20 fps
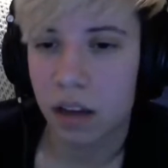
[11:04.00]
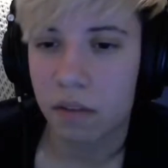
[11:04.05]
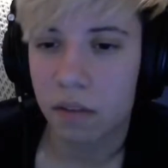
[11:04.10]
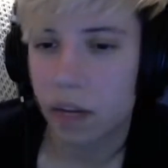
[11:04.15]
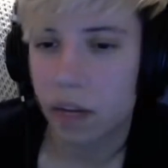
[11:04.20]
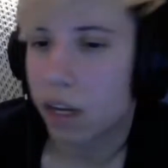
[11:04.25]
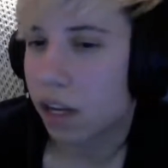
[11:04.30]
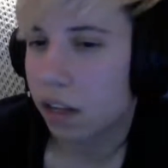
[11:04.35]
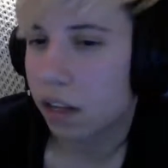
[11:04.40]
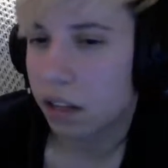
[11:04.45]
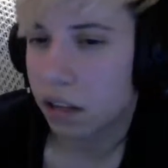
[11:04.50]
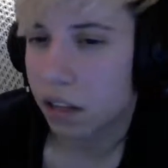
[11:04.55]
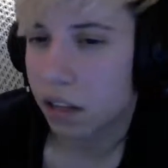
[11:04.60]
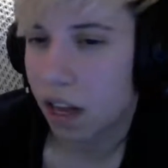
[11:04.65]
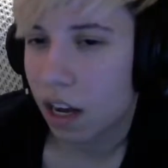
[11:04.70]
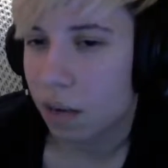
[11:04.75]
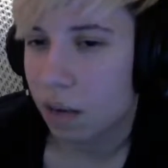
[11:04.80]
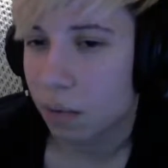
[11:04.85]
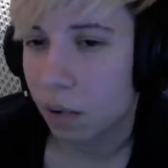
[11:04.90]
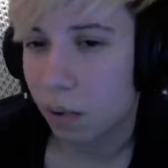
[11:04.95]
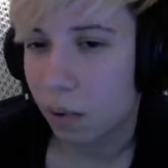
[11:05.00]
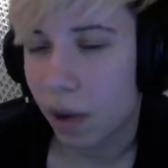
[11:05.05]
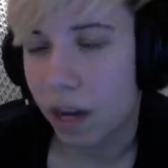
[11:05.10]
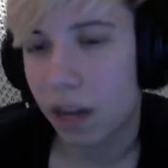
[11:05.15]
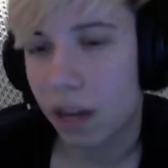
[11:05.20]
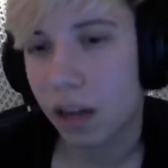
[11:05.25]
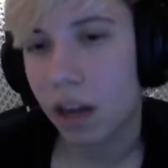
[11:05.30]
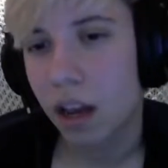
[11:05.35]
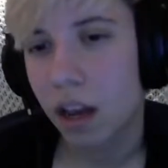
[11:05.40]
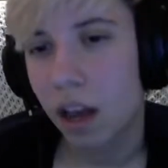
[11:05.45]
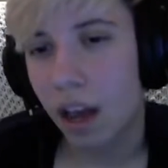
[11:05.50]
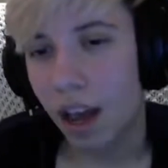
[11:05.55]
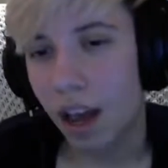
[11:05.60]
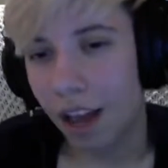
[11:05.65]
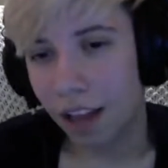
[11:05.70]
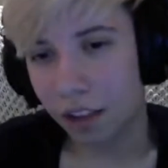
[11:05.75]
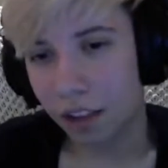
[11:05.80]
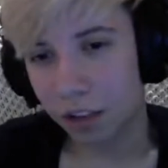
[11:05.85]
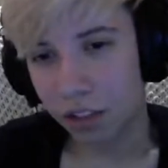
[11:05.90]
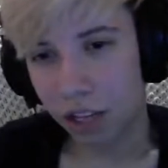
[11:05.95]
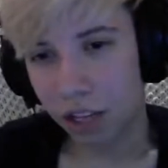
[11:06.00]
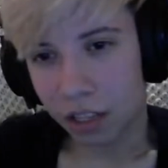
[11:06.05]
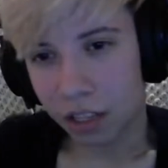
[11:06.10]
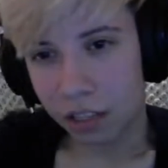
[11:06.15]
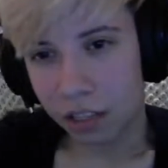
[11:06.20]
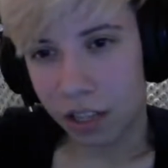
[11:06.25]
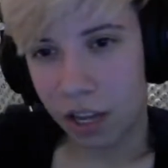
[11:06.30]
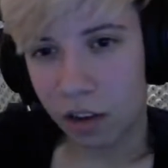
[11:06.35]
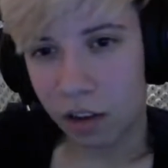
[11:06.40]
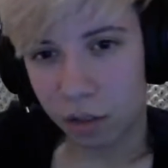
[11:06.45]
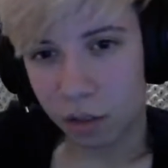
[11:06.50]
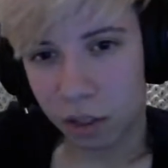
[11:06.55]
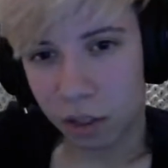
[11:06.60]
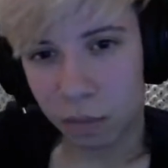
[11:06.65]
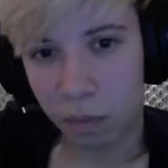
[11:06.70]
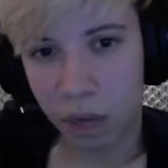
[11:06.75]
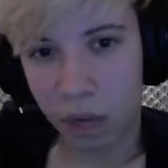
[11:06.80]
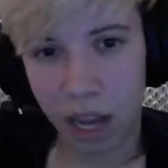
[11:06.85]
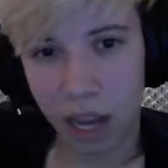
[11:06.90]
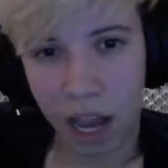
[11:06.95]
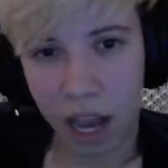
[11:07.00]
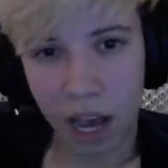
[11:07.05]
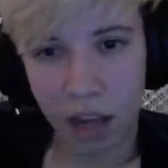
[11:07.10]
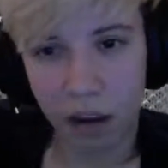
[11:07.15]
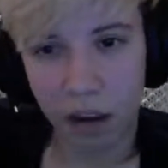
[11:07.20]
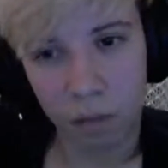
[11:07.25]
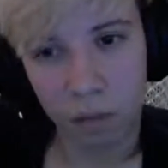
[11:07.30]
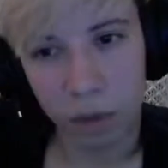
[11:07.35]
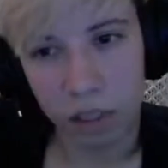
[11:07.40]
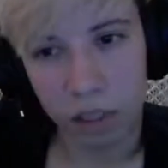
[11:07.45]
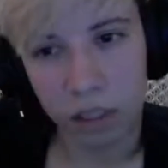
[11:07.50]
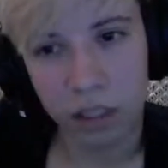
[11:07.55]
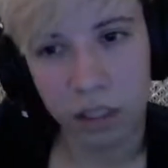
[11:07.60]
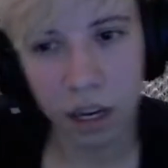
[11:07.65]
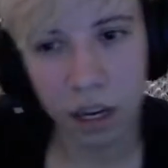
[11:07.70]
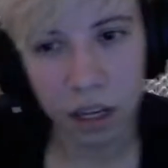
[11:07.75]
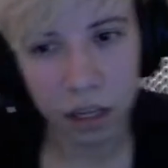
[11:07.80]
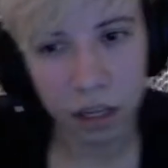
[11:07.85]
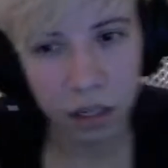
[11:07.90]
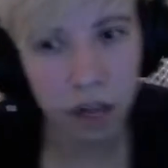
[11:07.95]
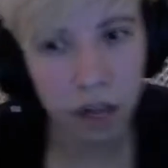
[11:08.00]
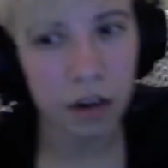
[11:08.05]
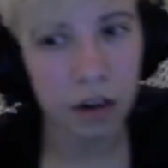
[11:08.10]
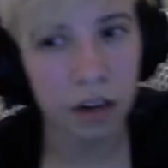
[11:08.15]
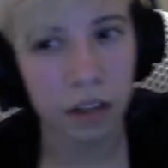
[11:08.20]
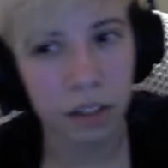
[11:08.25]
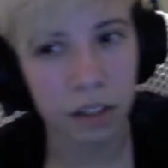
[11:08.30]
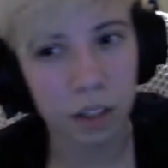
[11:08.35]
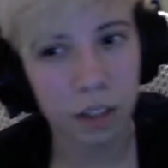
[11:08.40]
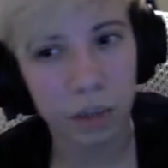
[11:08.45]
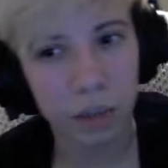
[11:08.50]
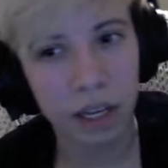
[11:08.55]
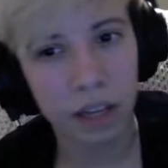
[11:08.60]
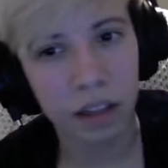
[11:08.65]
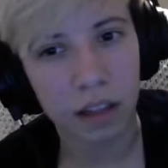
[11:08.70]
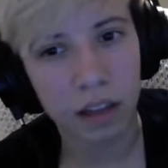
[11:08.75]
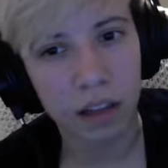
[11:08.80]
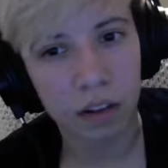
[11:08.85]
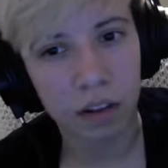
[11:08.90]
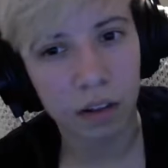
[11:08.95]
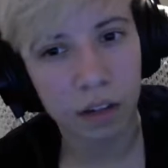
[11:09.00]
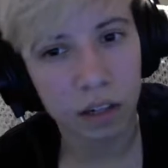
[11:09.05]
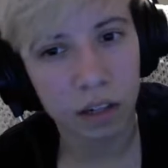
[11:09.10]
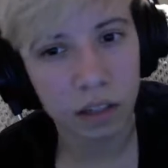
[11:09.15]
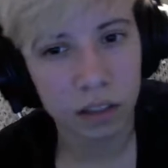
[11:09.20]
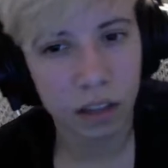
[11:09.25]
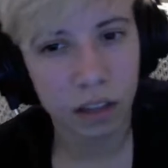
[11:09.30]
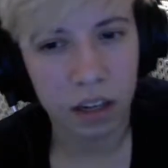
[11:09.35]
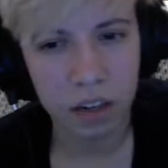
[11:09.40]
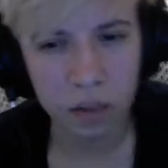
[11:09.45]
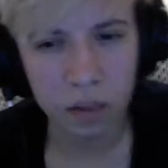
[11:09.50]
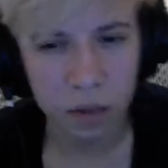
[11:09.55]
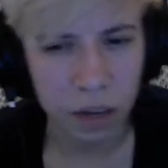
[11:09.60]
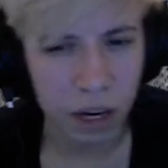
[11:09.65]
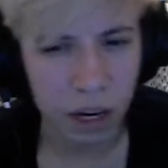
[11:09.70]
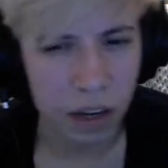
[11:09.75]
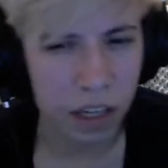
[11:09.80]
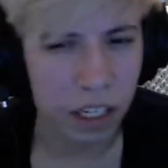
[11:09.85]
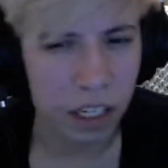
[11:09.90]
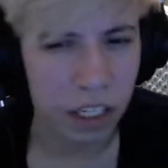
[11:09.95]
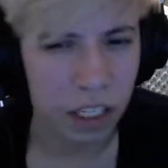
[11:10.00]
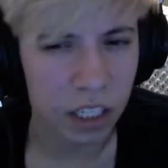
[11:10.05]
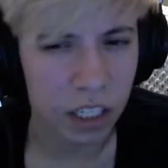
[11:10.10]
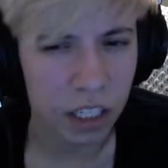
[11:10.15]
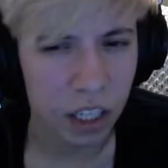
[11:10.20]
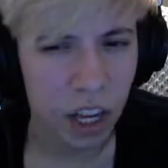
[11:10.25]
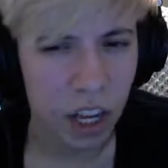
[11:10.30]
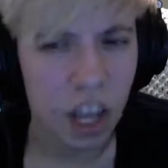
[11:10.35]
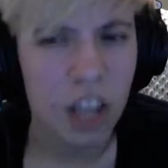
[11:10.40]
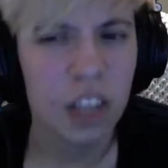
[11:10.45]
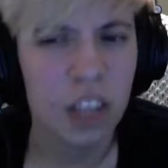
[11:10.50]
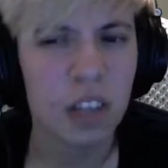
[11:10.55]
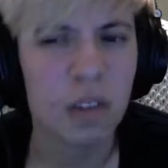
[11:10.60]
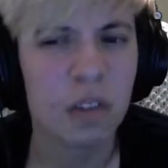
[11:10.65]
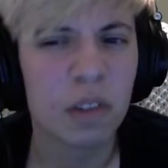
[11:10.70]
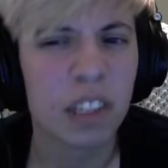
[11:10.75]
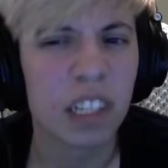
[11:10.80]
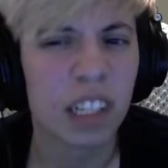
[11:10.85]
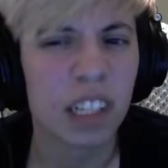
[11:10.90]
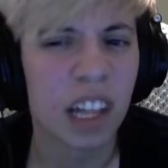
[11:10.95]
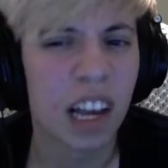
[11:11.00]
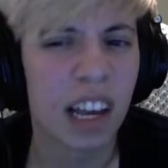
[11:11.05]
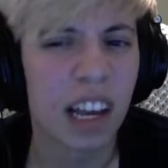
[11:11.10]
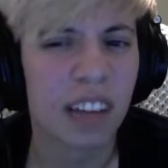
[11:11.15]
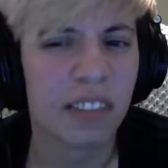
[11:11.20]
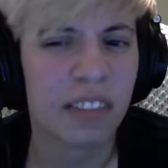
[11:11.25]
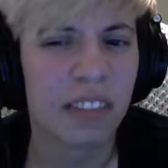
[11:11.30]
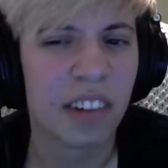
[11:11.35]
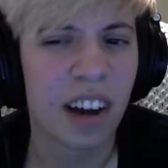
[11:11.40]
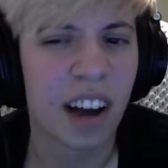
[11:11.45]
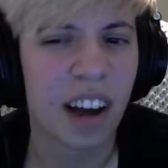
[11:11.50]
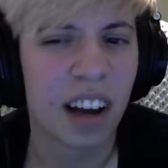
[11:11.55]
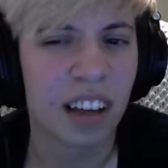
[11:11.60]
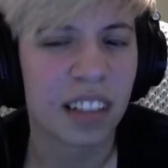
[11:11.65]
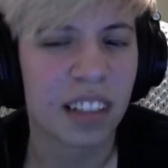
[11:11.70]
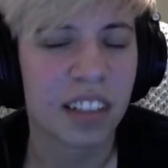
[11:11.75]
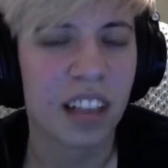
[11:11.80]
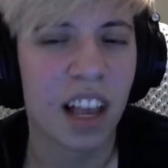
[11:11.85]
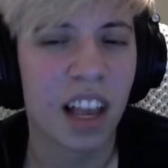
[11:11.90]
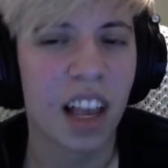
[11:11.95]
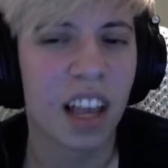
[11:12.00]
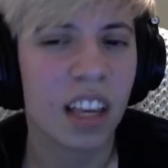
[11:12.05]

and I guess it's kind of poetic. And there's like Xehanort's big head on one side and Ericus's big head on the other, and he's like, "Oh, Ericus, you sly fox,